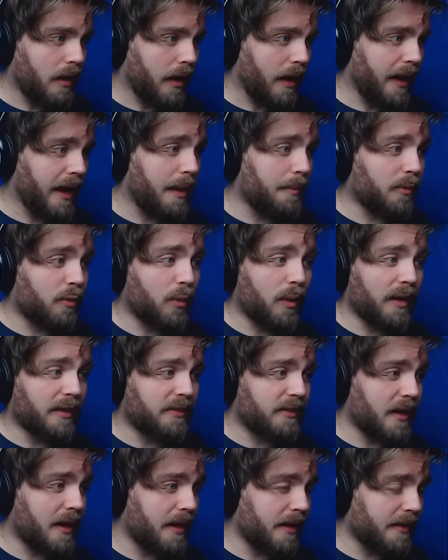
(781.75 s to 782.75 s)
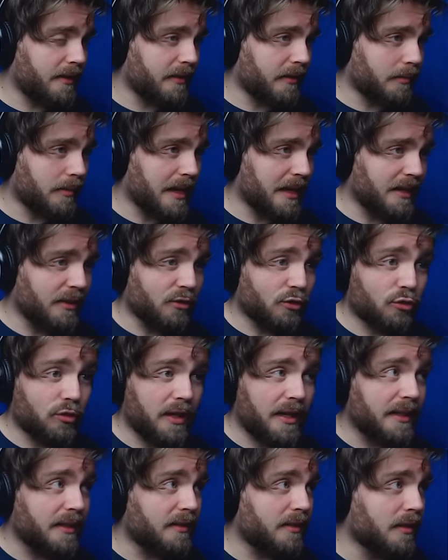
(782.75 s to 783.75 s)
I am quite tired. I'm getting
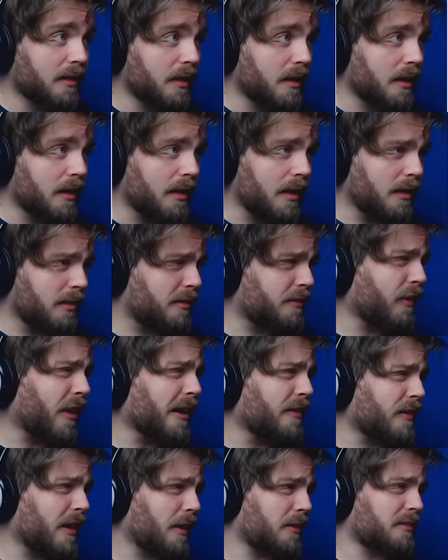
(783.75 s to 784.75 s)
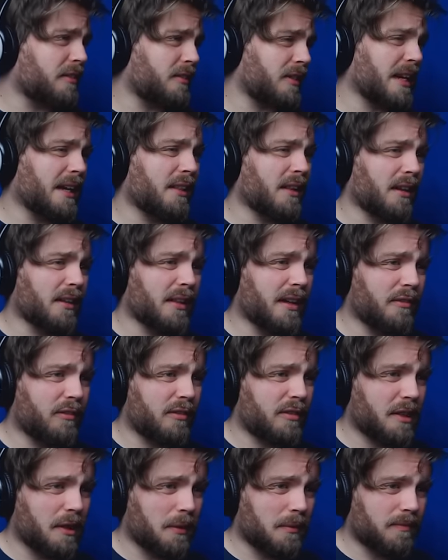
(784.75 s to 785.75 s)
drained. There's 5 hours of daylight left,
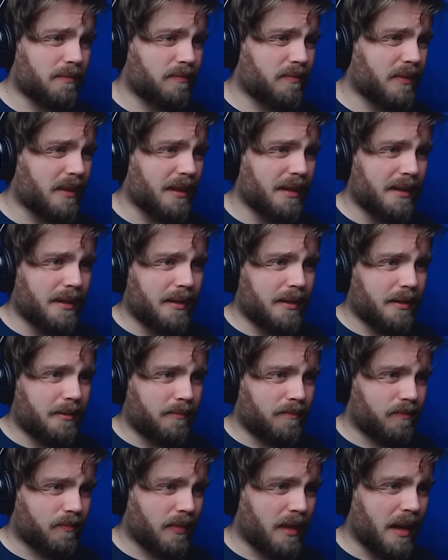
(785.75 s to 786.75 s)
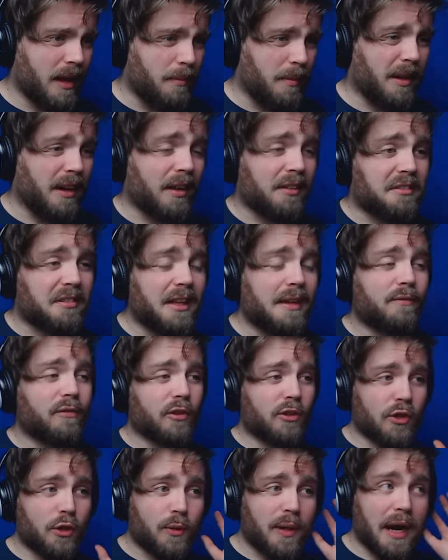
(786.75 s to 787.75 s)
so I mean, I'll sleep
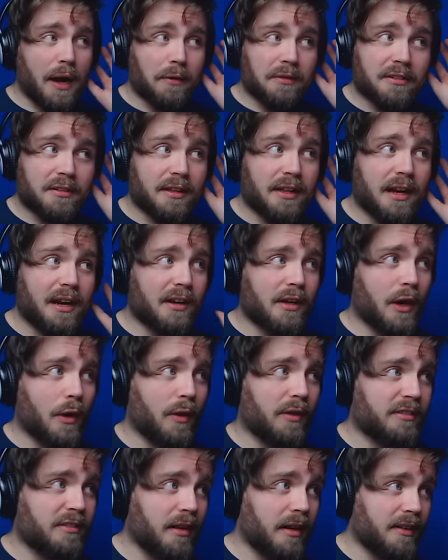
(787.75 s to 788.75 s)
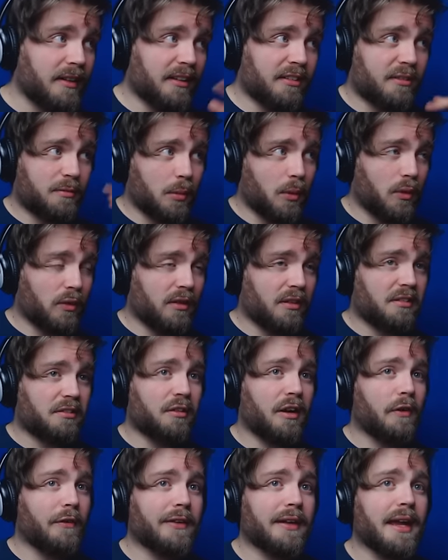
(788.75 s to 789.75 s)
for 2 hours and then I'll go outside and explore the
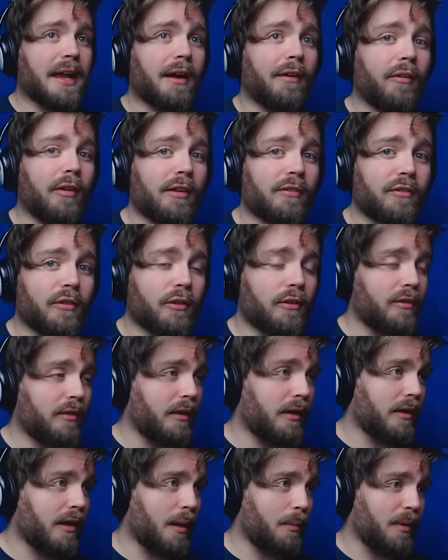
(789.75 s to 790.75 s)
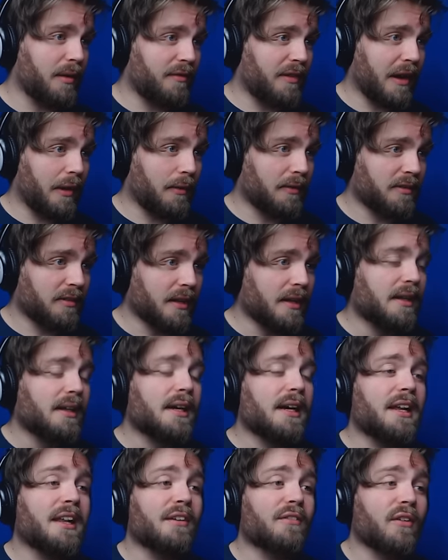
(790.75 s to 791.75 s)
surrounding area for a couple of hours.
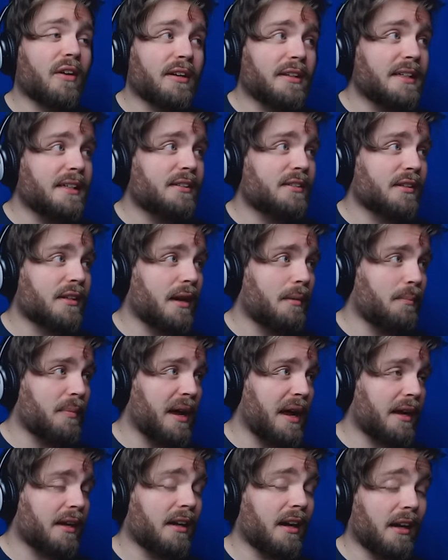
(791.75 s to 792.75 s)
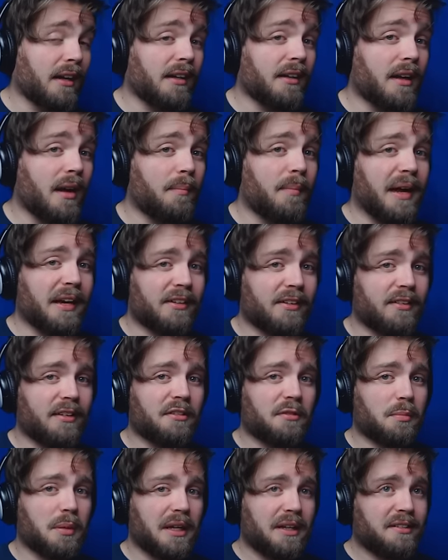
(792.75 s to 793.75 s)
And if I need to come back, I can come back to
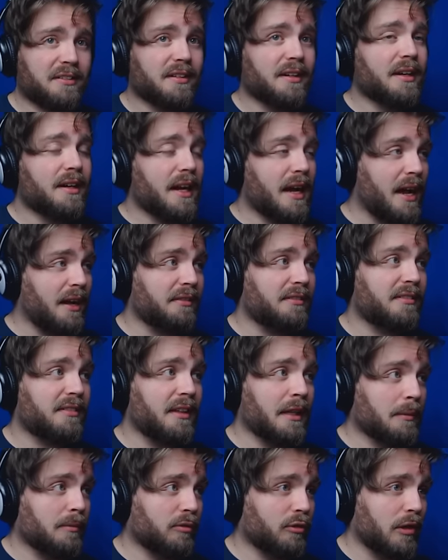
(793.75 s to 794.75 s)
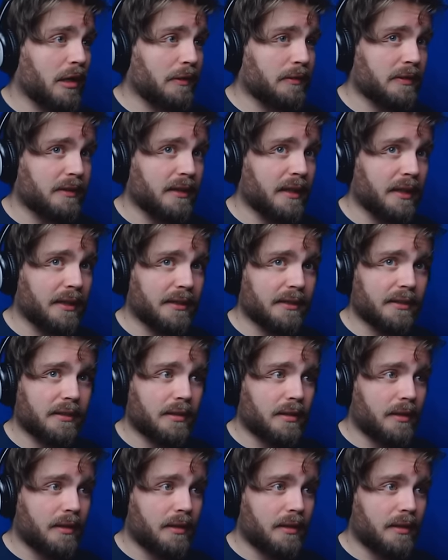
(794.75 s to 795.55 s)
this place and sleep throughout the night.